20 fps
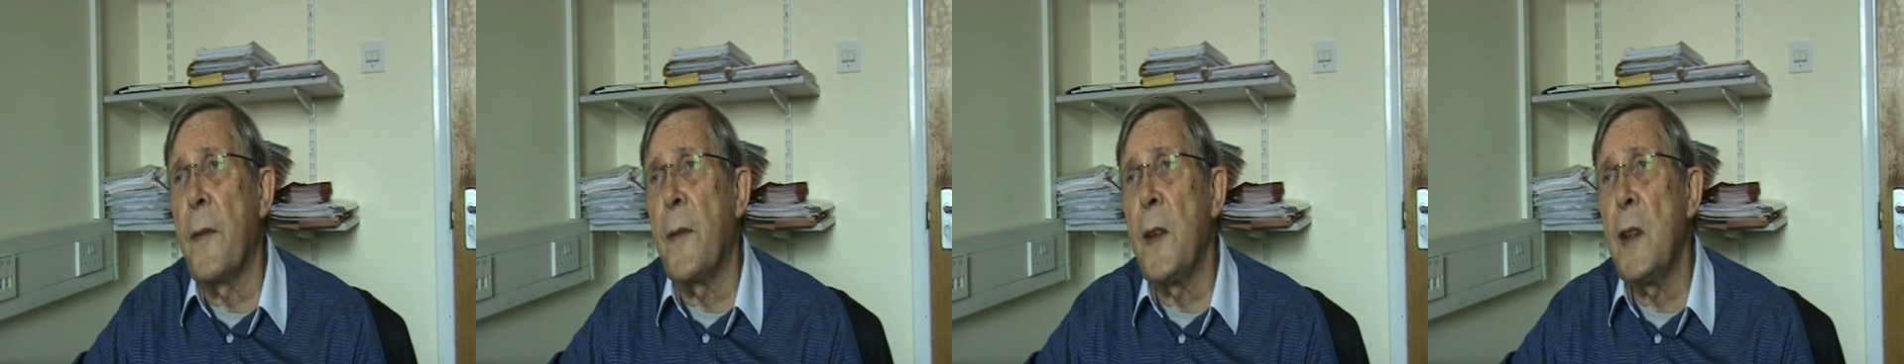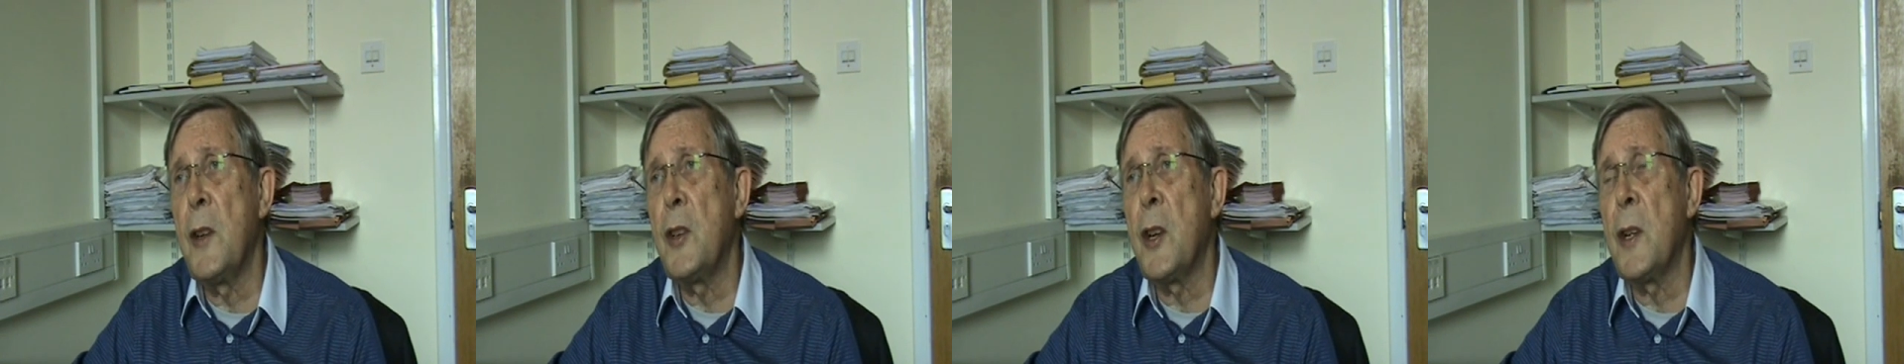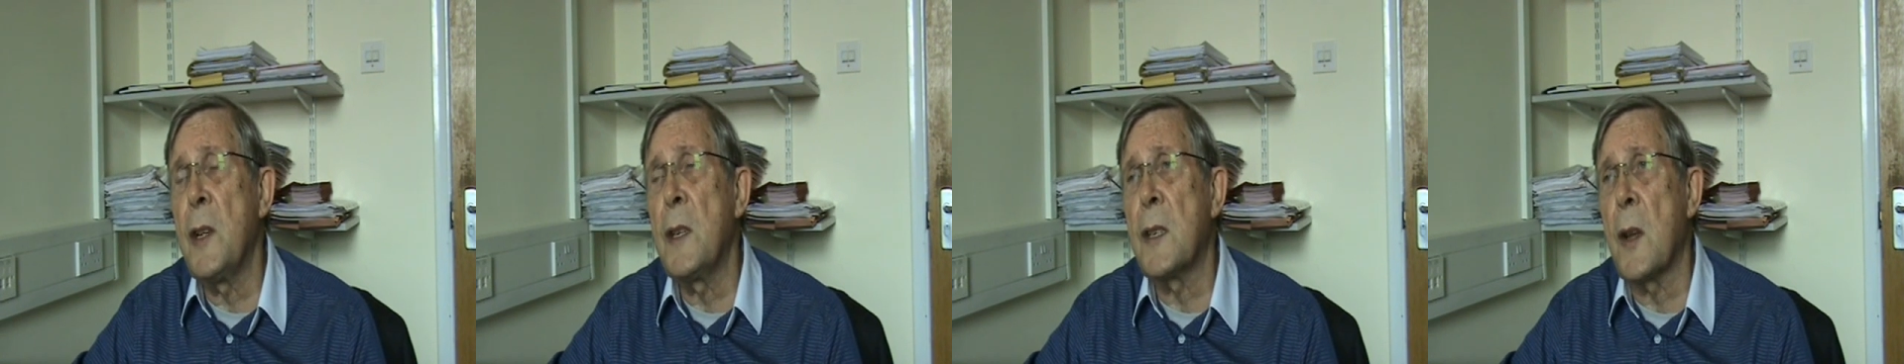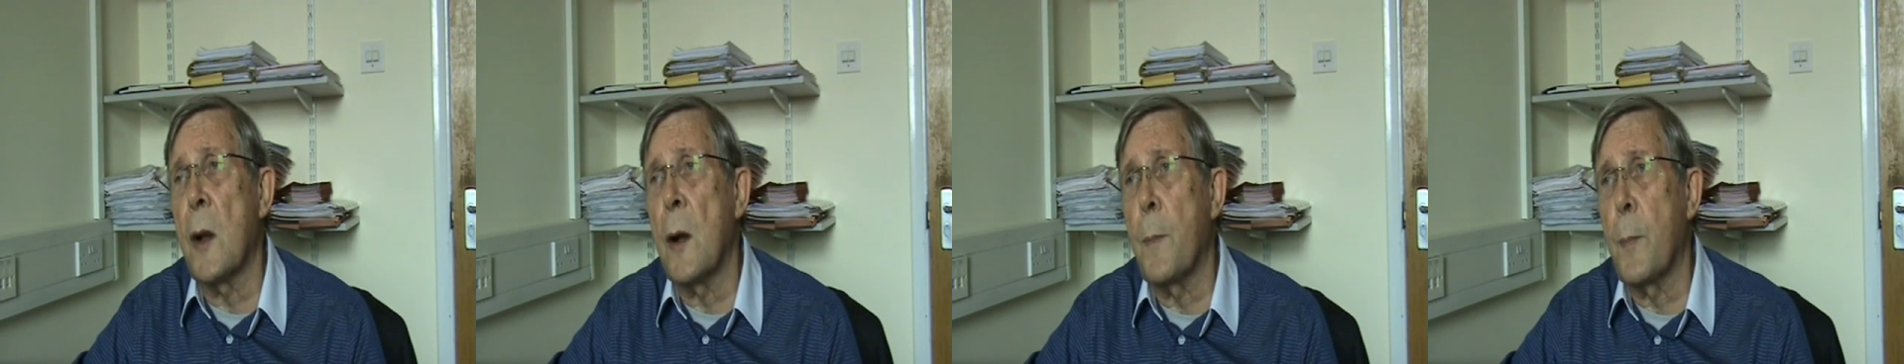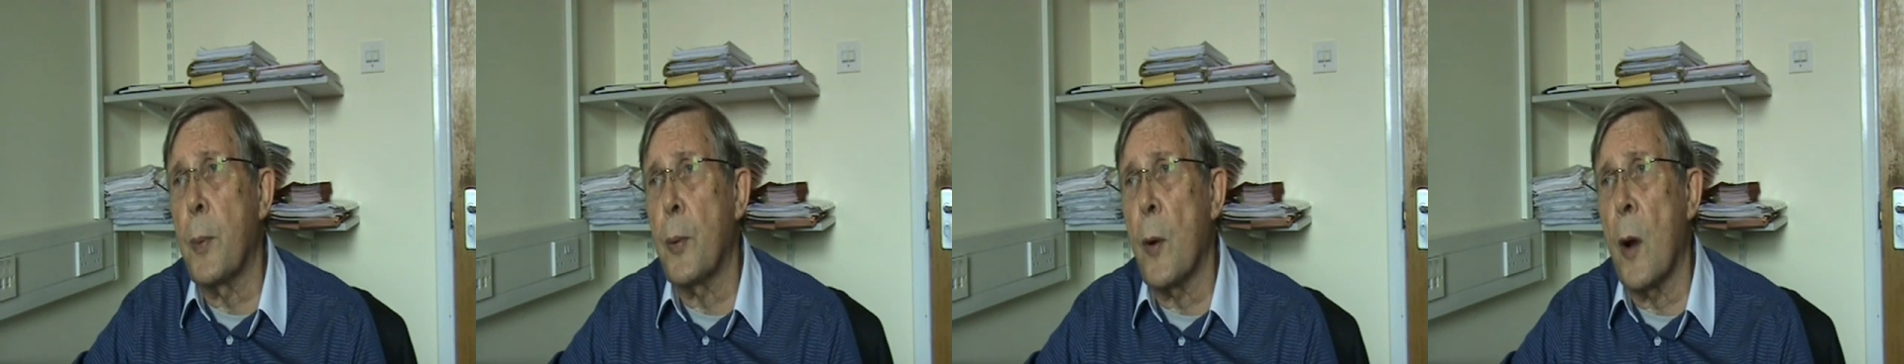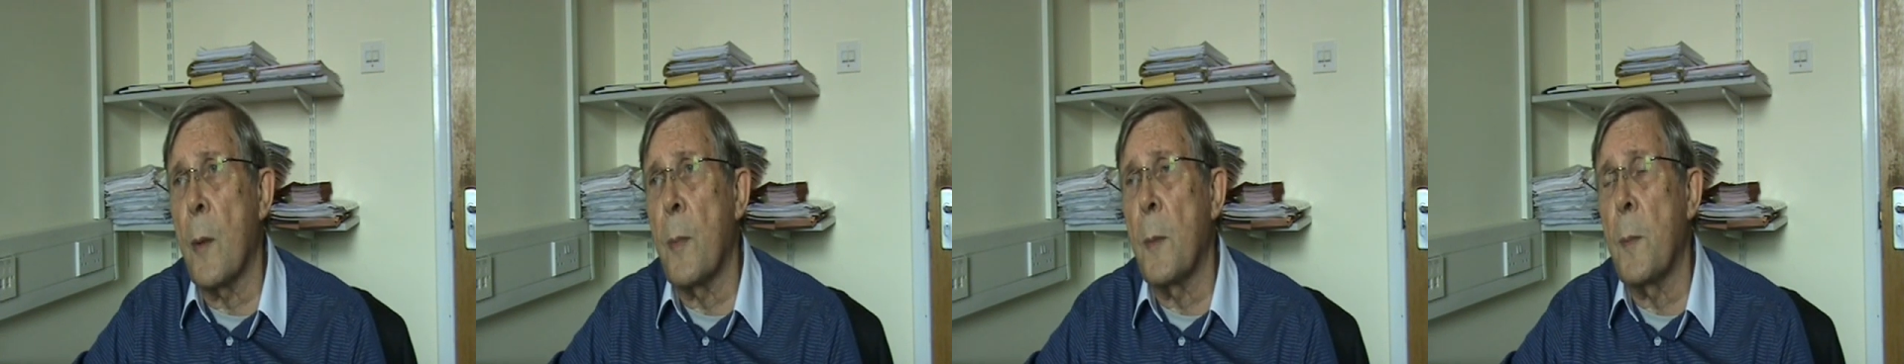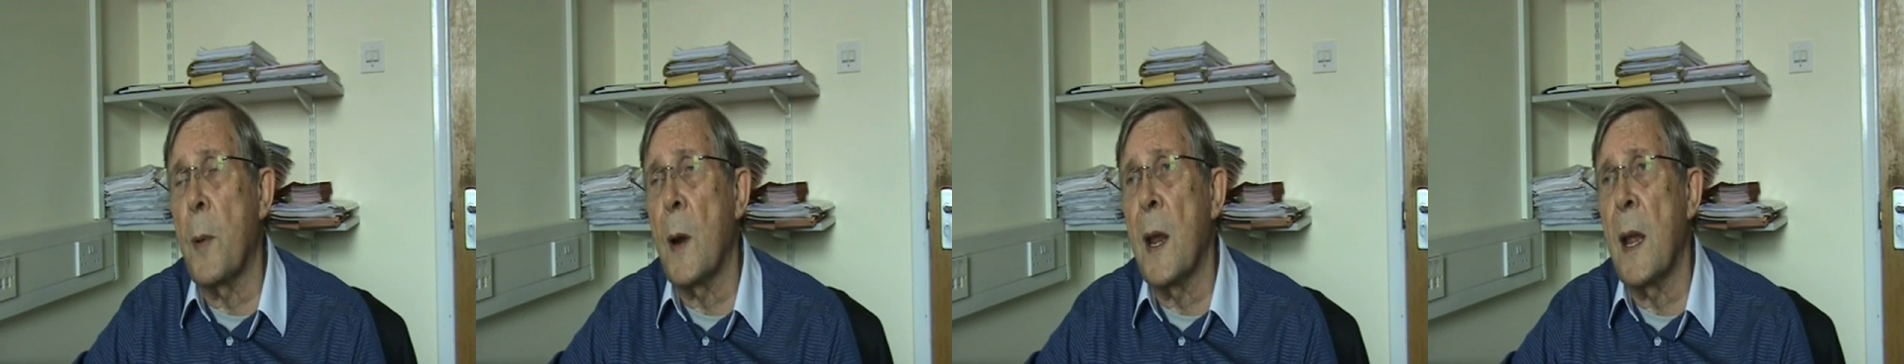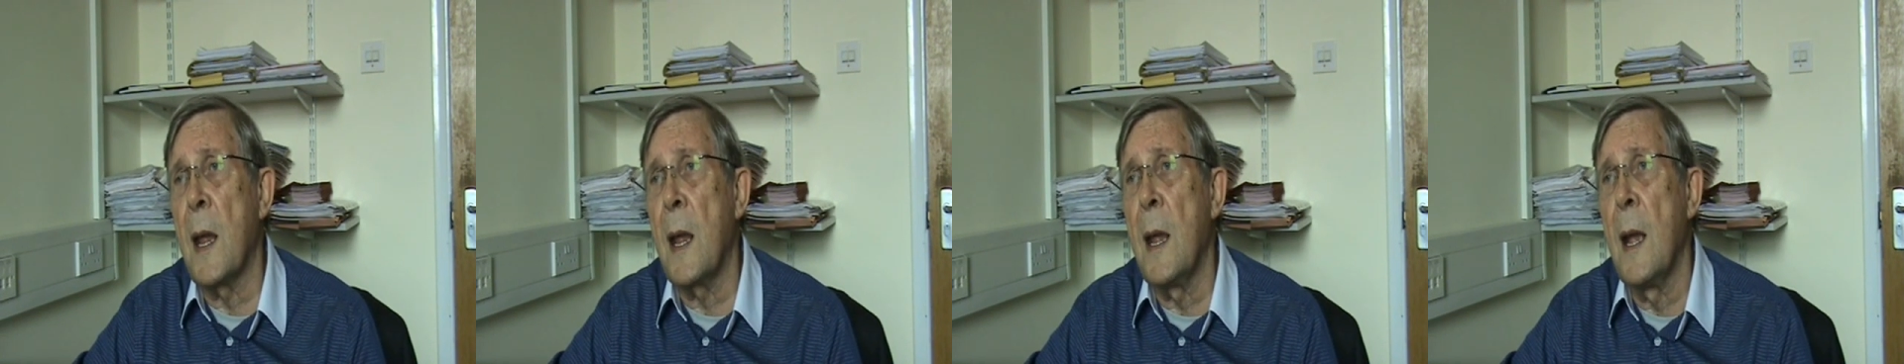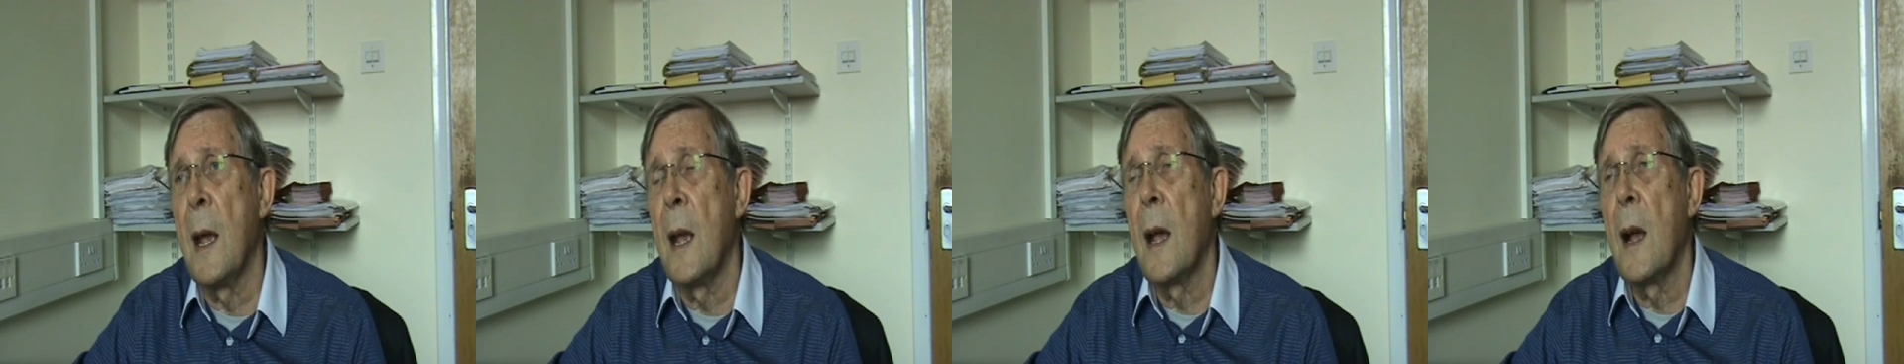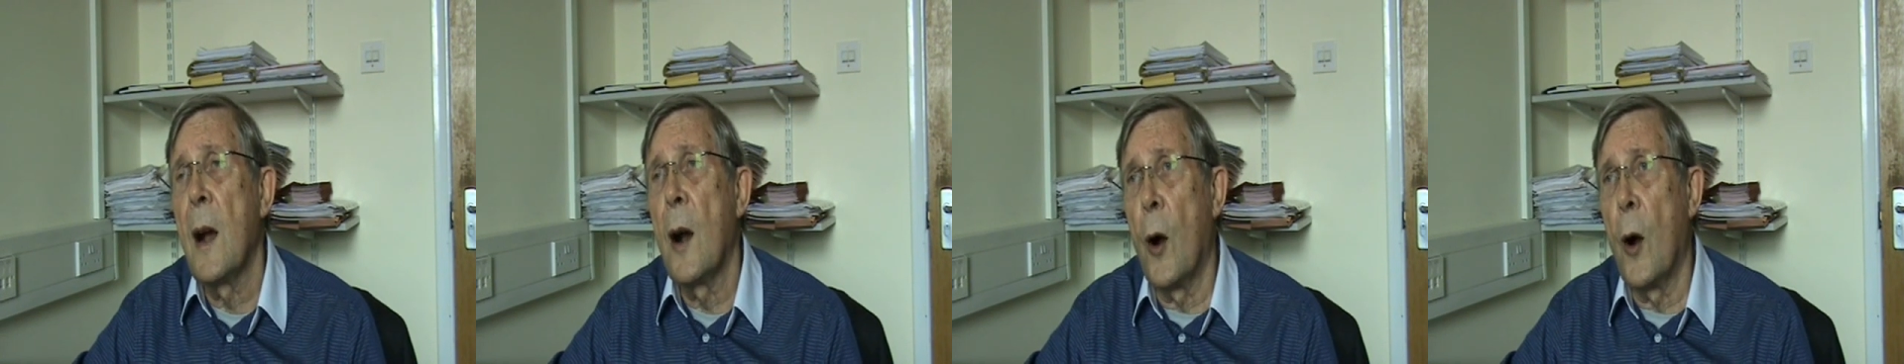features are probably